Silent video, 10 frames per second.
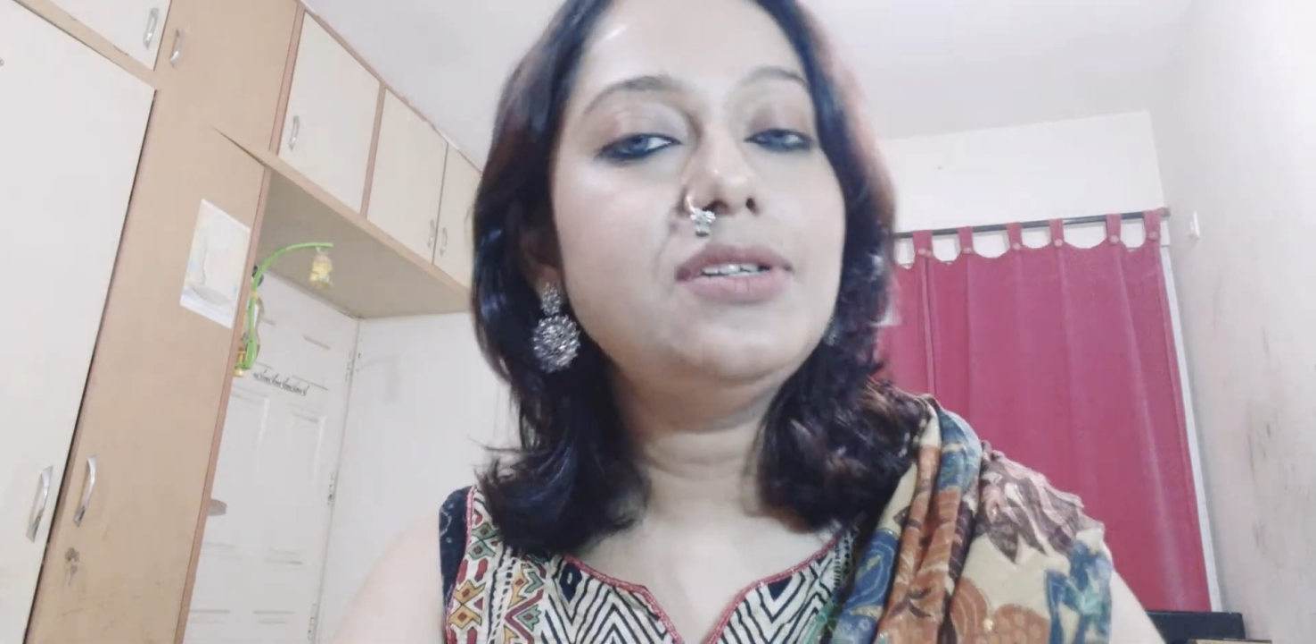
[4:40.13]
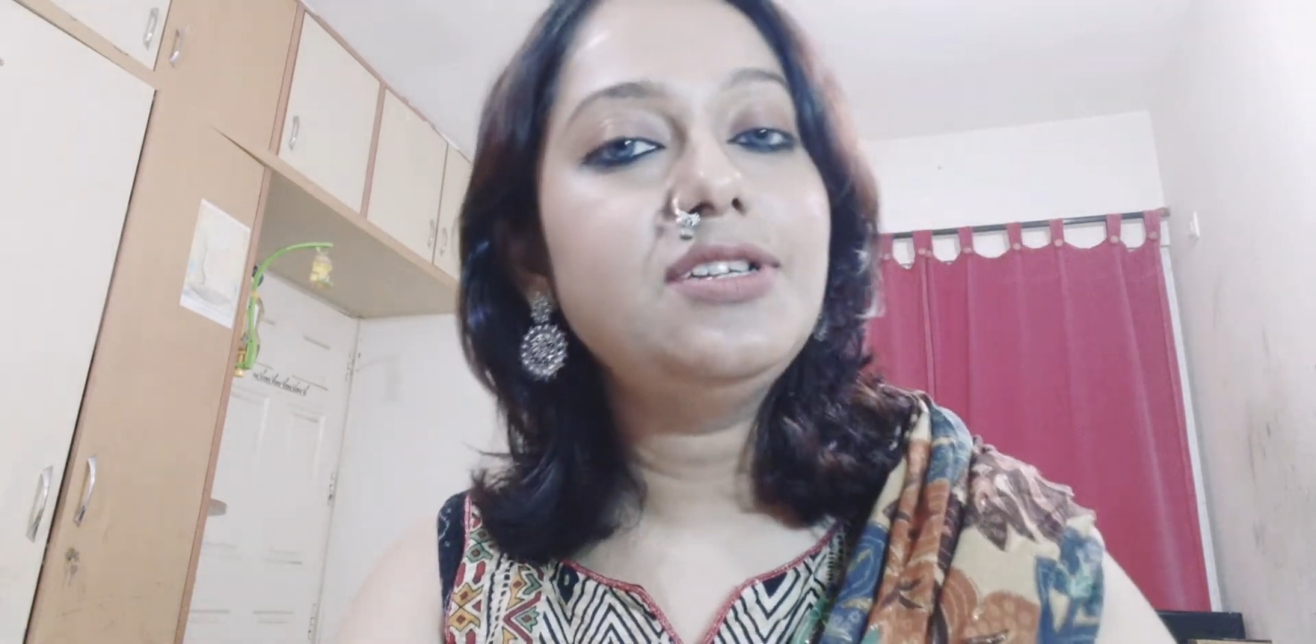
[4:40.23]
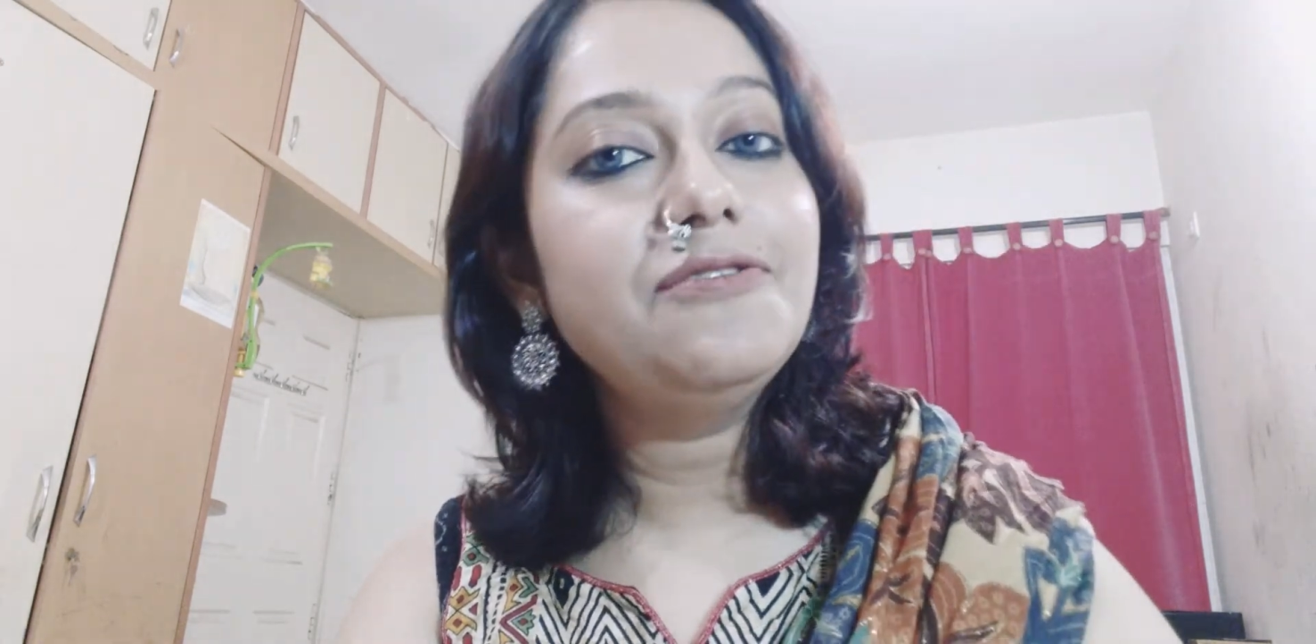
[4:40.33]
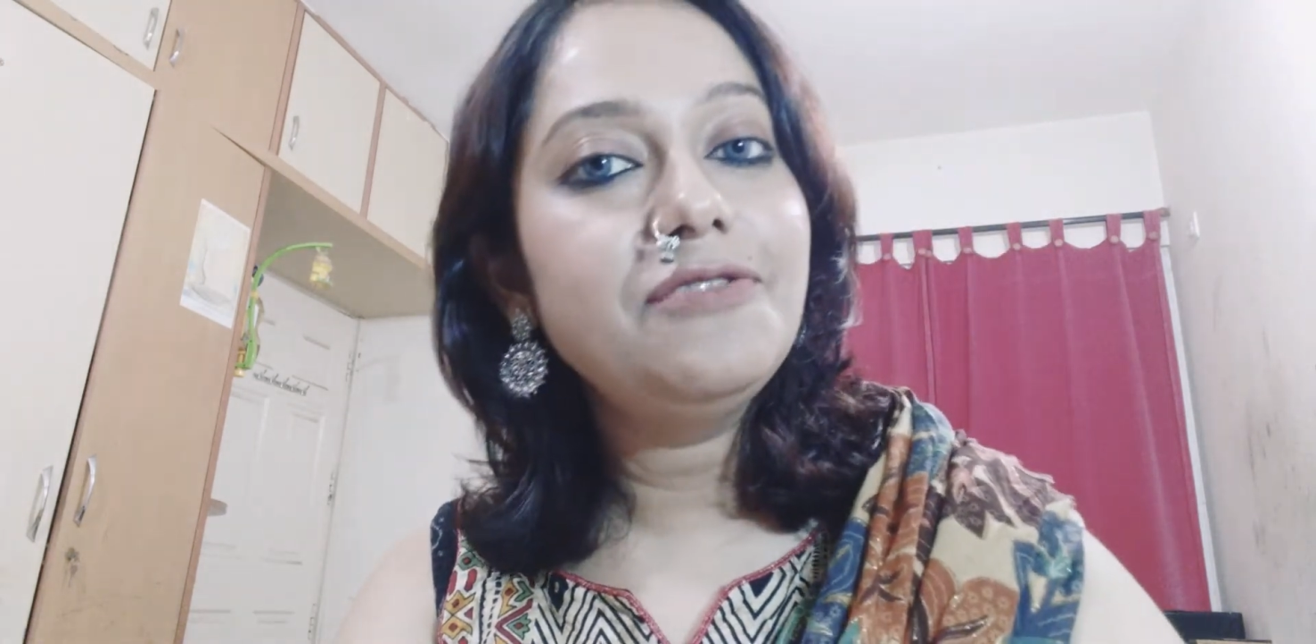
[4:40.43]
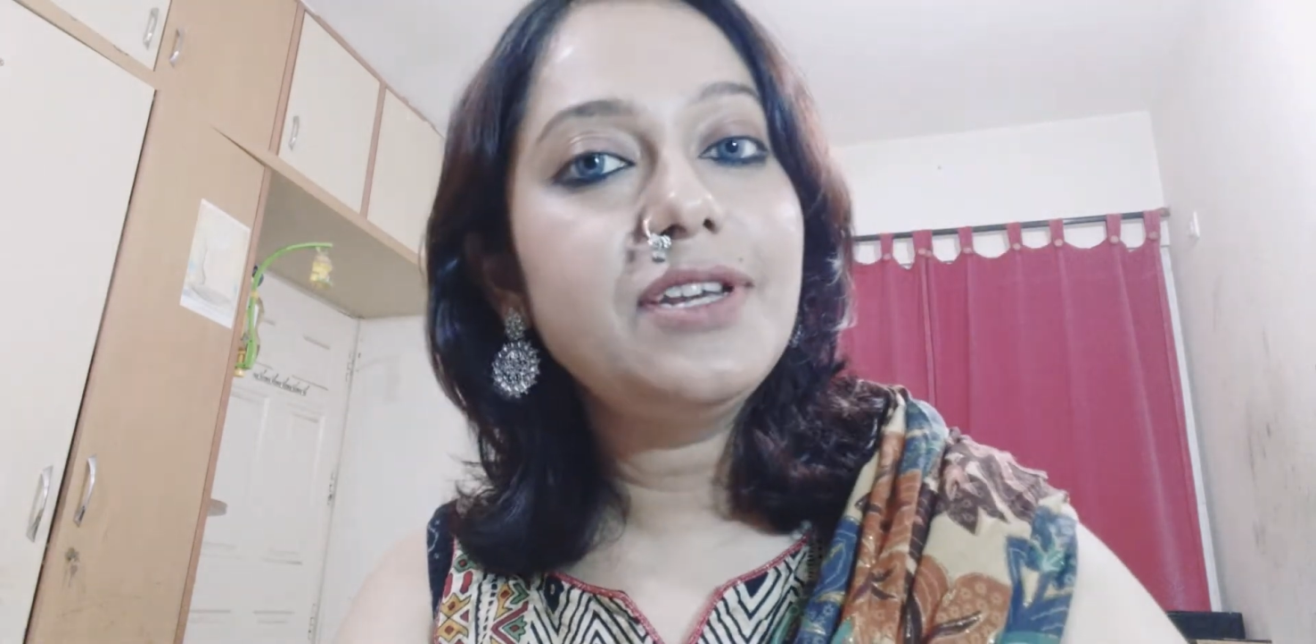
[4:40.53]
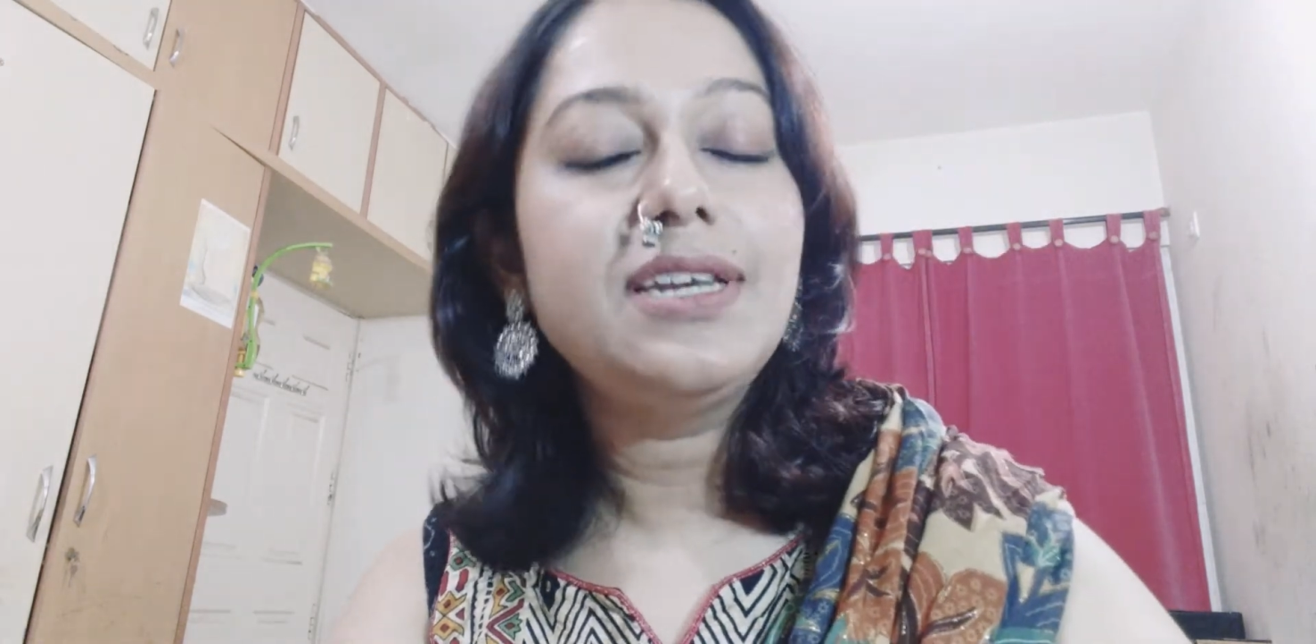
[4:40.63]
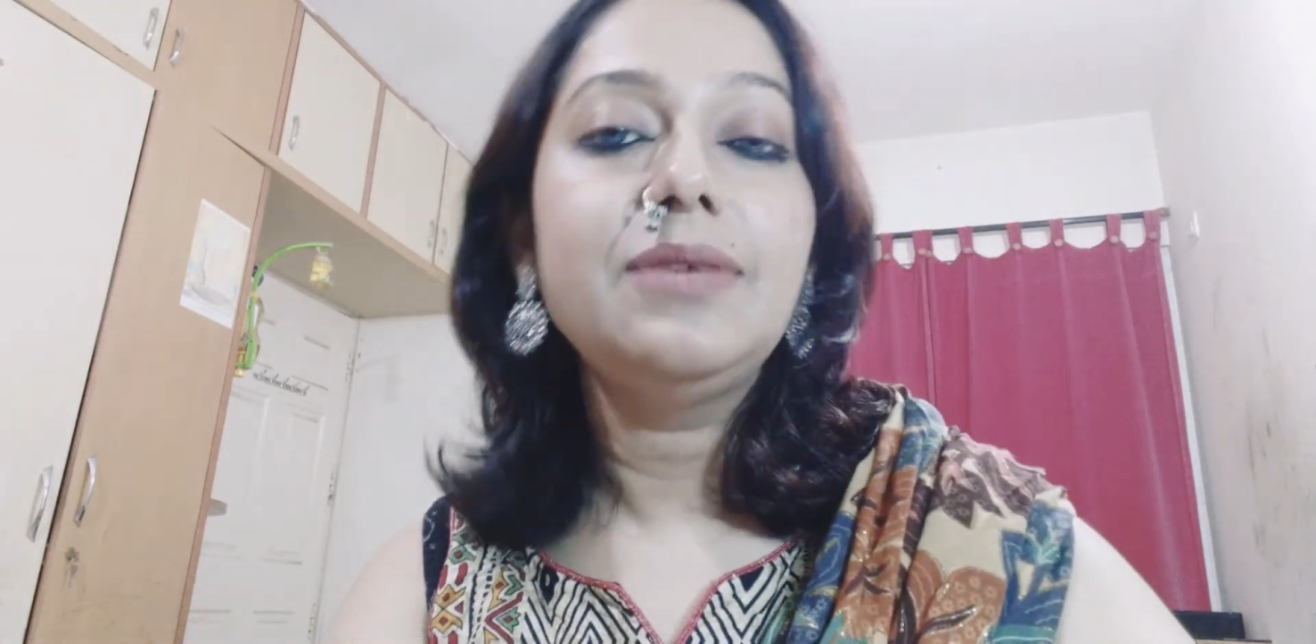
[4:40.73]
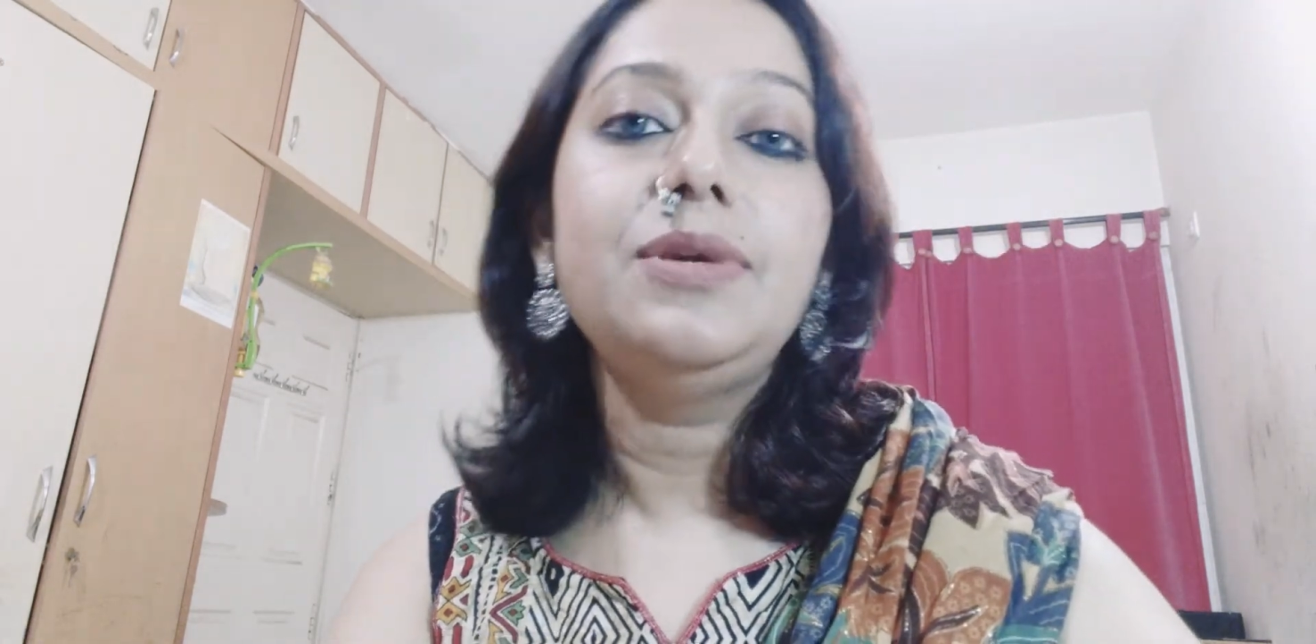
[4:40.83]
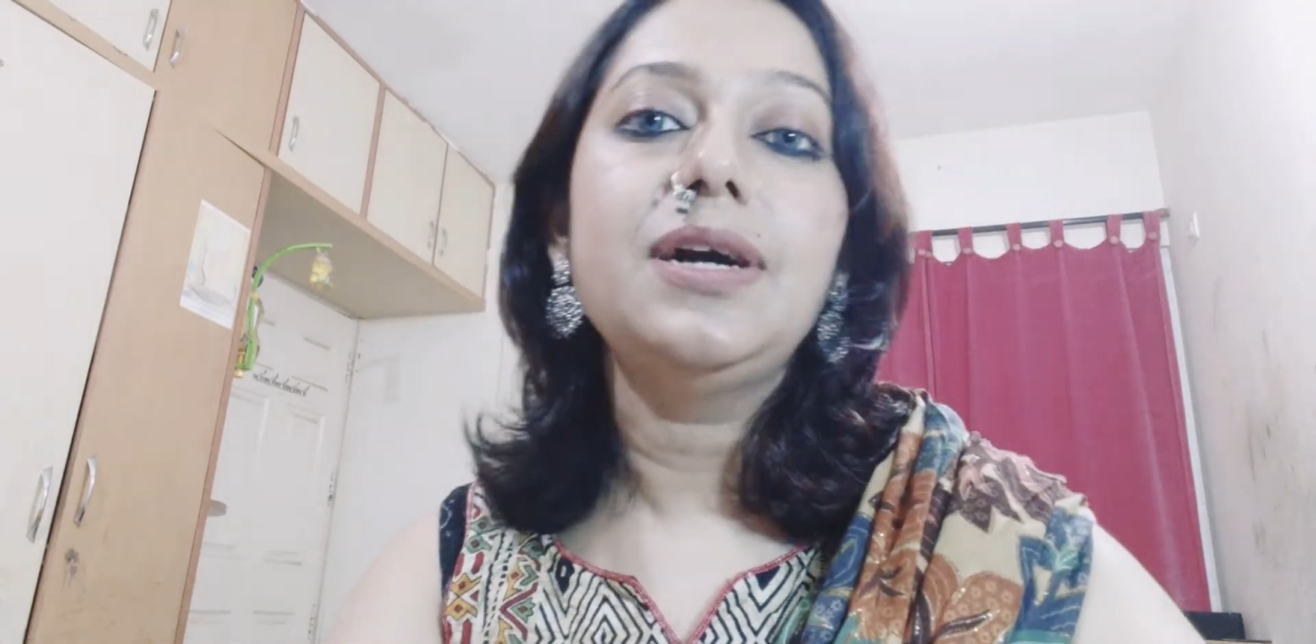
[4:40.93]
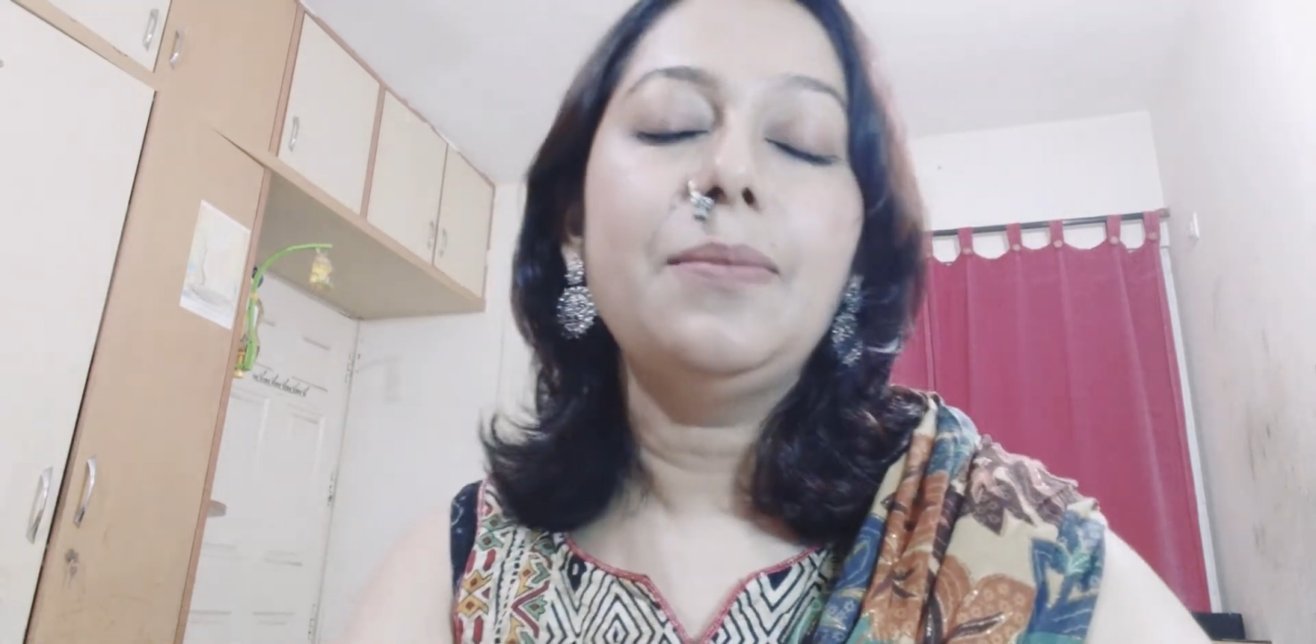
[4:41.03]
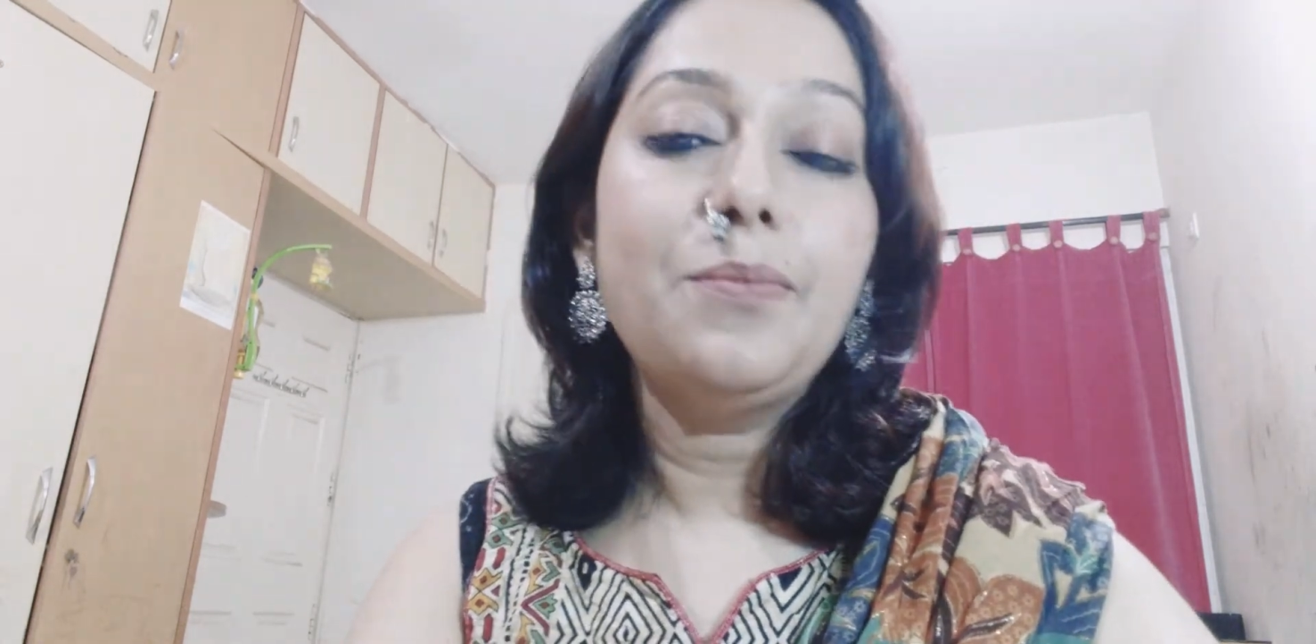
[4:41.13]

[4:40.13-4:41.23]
definitely be a